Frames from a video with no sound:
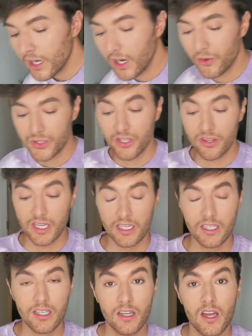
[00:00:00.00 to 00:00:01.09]
I also
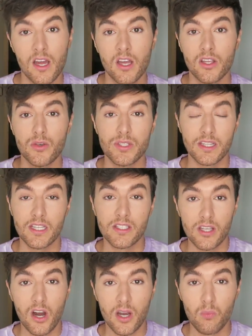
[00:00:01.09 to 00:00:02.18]
think using this
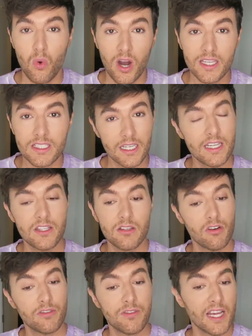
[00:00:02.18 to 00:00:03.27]
time wisely
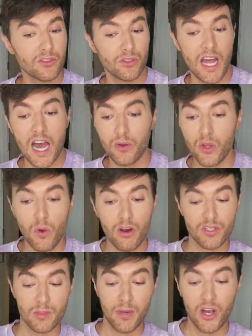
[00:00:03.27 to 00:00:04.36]
to reflect on how you
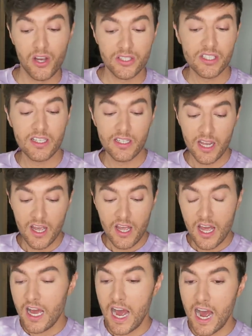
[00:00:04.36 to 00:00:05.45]
are as a person and
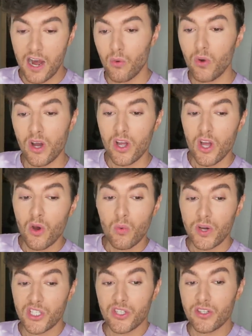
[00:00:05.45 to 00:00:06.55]
how
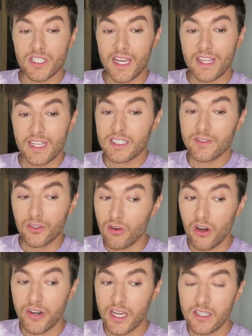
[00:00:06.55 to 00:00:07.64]
we shouldn't take things for
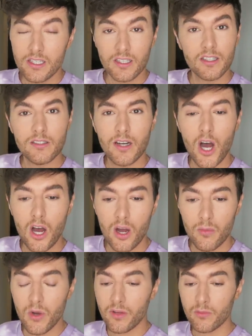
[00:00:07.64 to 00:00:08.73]
granted,
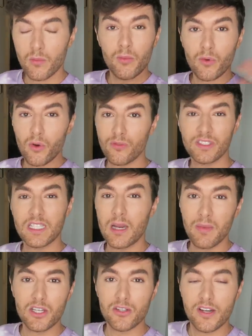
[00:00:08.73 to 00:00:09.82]
obviously
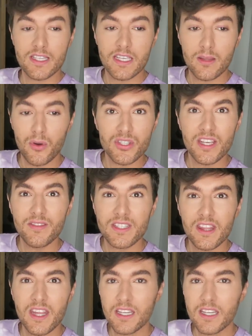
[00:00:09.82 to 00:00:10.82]
me trying to see the positives in